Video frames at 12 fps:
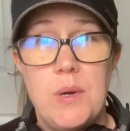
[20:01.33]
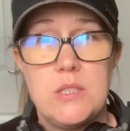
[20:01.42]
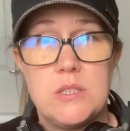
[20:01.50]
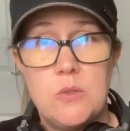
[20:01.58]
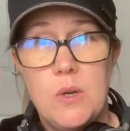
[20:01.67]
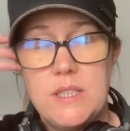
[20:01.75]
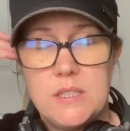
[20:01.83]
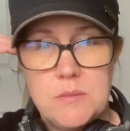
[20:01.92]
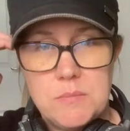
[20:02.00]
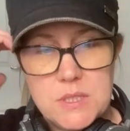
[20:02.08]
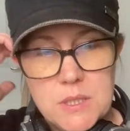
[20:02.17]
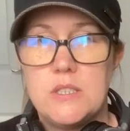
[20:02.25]
personal
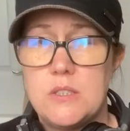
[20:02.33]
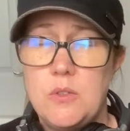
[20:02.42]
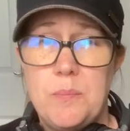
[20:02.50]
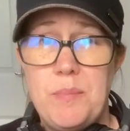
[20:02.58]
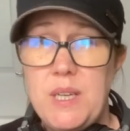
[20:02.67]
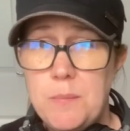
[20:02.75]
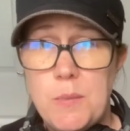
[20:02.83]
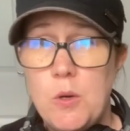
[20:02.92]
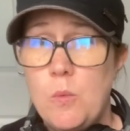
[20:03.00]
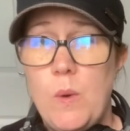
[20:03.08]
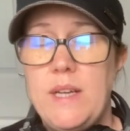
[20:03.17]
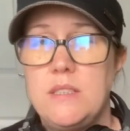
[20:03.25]
items. I sold a
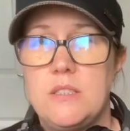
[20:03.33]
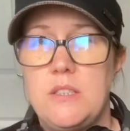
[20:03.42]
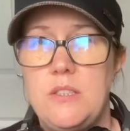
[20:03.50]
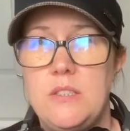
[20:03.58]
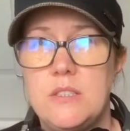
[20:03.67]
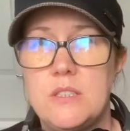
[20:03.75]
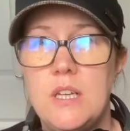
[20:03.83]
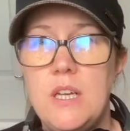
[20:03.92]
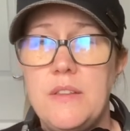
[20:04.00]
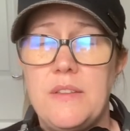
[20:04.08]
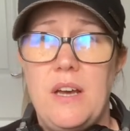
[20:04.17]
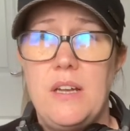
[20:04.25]
Billabong wetsuit
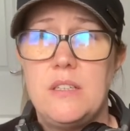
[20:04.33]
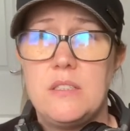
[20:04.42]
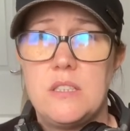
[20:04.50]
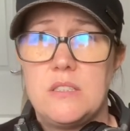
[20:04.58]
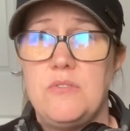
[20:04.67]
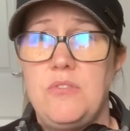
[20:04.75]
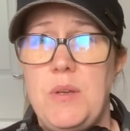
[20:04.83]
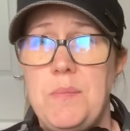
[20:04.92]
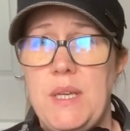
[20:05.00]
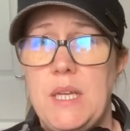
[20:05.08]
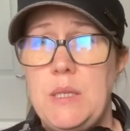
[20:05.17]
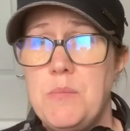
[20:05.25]
that doesn't fit
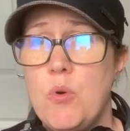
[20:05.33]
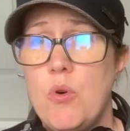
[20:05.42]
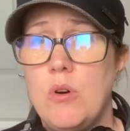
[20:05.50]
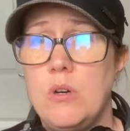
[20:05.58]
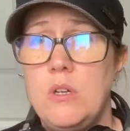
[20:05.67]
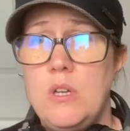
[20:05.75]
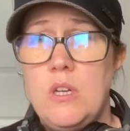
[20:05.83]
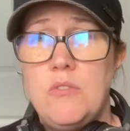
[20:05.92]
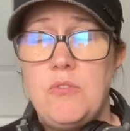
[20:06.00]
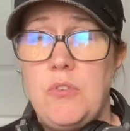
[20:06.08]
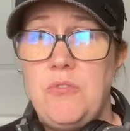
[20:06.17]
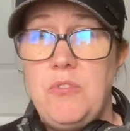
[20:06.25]
me anymore
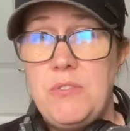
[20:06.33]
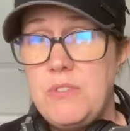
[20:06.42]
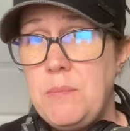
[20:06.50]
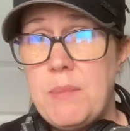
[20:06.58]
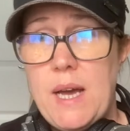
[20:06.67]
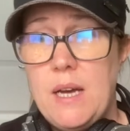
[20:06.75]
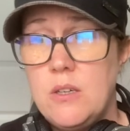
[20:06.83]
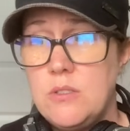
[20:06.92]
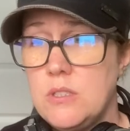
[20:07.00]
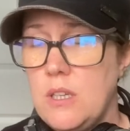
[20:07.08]
for £50.